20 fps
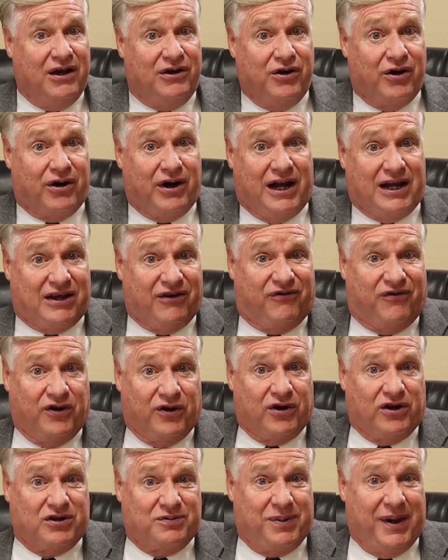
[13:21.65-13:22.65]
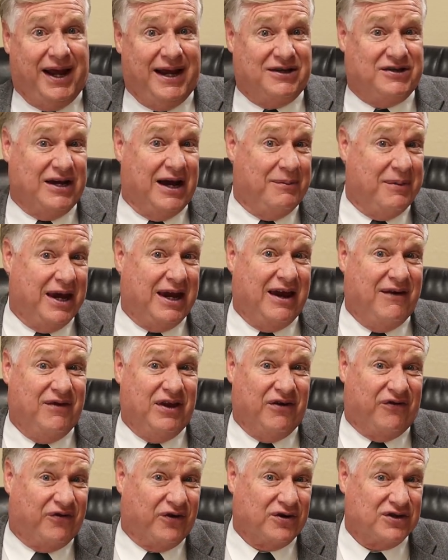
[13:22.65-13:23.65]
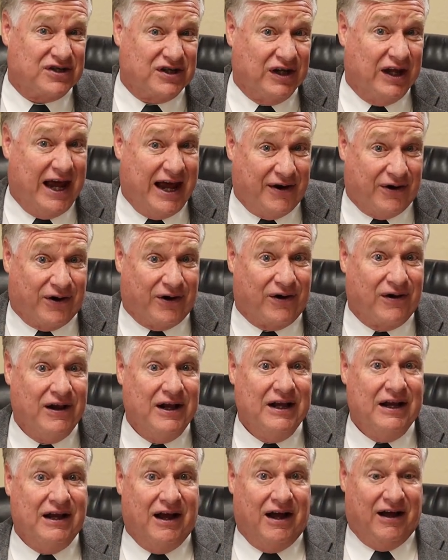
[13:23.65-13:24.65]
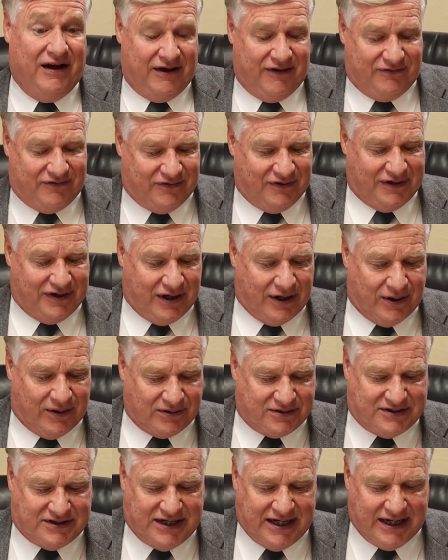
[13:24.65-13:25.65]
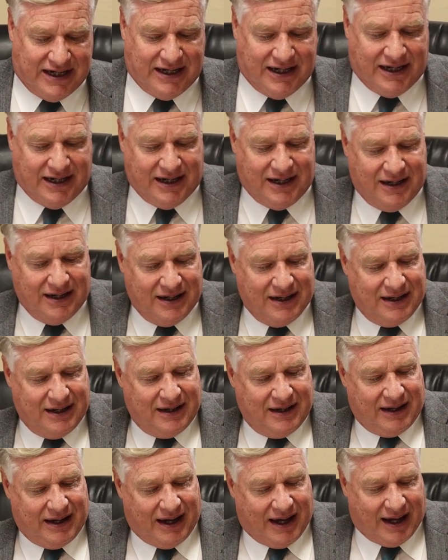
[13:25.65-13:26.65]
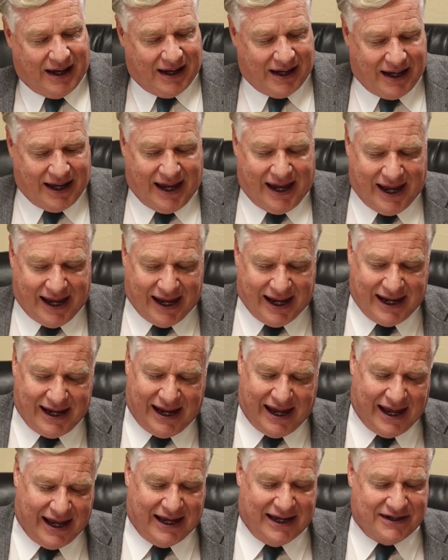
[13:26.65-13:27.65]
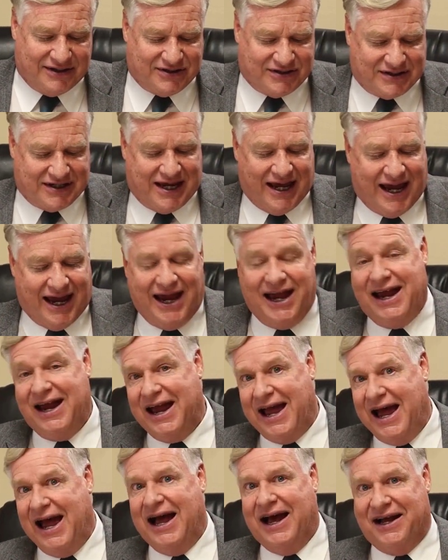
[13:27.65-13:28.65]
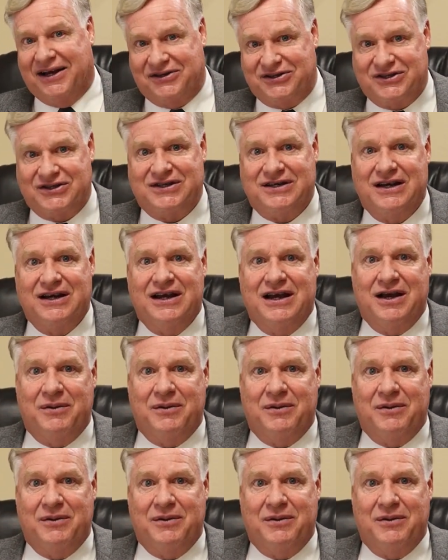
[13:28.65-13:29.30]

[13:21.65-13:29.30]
You're going to have to fill those blanks. I may give you the first letter of you know T uh, A S K S,